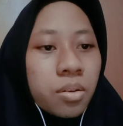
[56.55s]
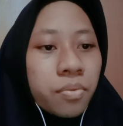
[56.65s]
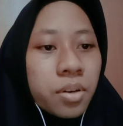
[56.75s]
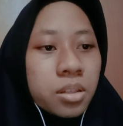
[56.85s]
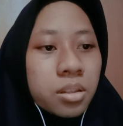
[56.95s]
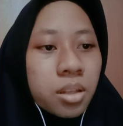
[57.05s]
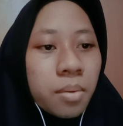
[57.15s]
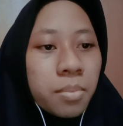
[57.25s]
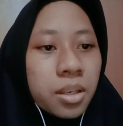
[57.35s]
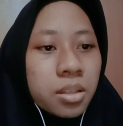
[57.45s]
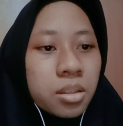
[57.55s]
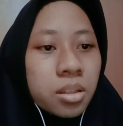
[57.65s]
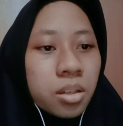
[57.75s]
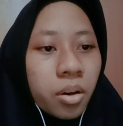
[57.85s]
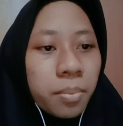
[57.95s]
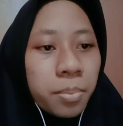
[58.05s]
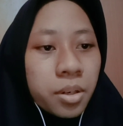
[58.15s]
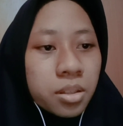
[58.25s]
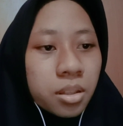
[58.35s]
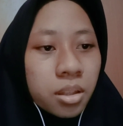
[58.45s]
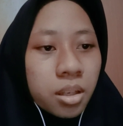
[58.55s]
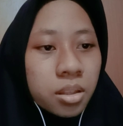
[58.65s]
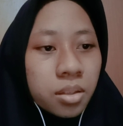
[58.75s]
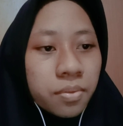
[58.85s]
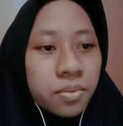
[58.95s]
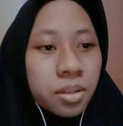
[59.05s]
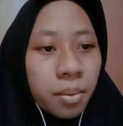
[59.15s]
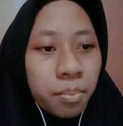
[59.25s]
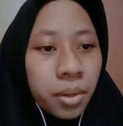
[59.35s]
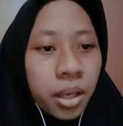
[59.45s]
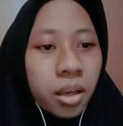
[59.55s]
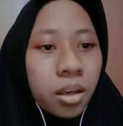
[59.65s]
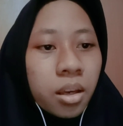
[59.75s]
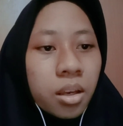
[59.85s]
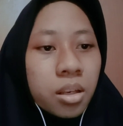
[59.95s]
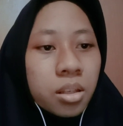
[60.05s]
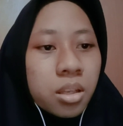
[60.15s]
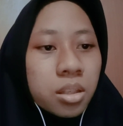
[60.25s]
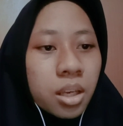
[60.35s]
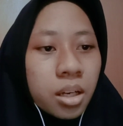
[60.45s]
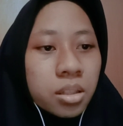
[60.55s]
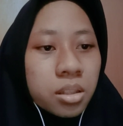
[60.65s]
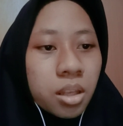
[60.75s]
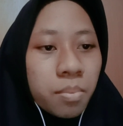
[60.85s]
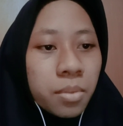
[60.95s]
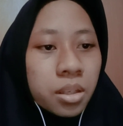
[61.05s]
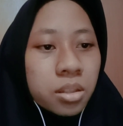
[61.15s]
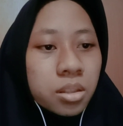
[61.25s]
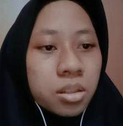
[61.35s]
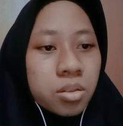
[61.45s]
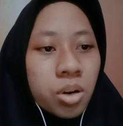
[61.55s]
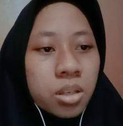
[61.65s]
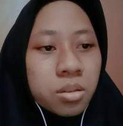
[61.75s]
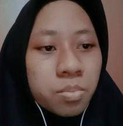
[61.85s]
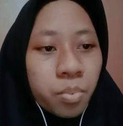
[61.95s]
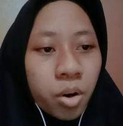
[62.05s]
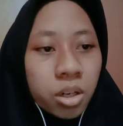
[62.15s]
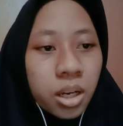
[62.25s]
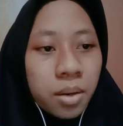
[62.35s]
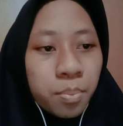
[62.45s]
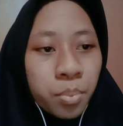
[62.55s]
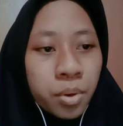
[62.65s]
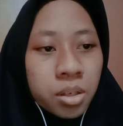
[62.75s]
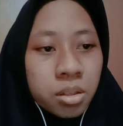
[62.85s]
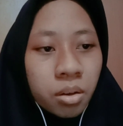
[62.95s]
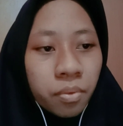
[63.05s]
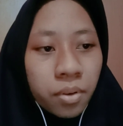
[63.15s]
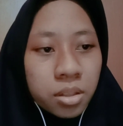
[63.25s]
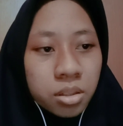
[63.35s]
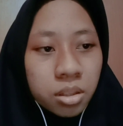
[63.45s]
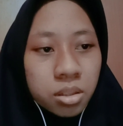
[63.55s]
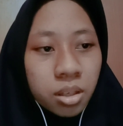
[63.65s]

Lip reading: The first step is representative sampling. The second step is transport and preservation